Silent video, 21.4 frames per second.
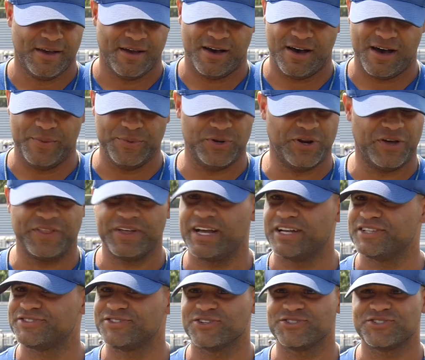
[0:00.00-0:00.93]
Um, you know, I think
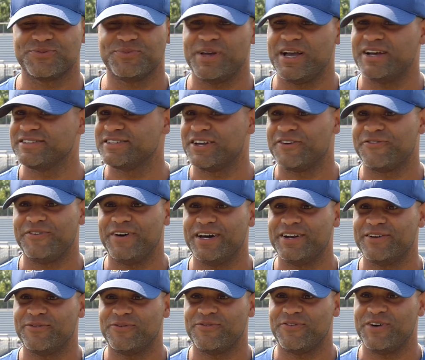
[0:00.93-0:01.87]
that starts with me. I have got to
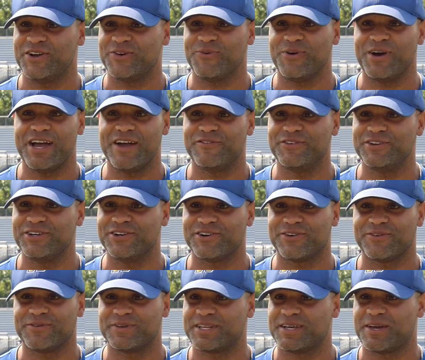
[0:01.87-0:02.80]
find a, find a way every year
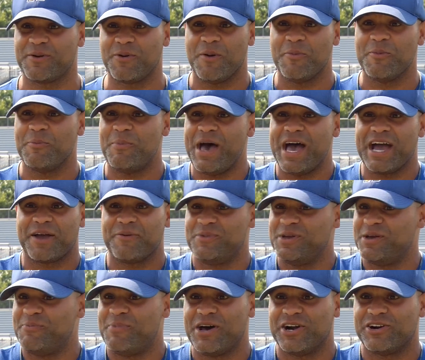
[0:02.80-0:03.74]
to, to come back and be
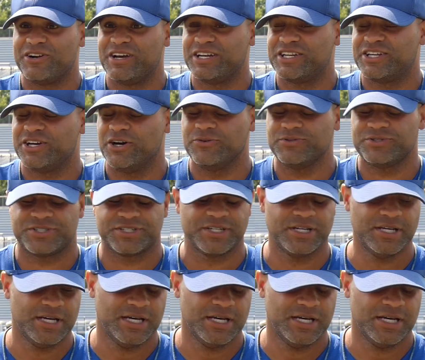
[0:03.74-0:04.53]
a better head coach.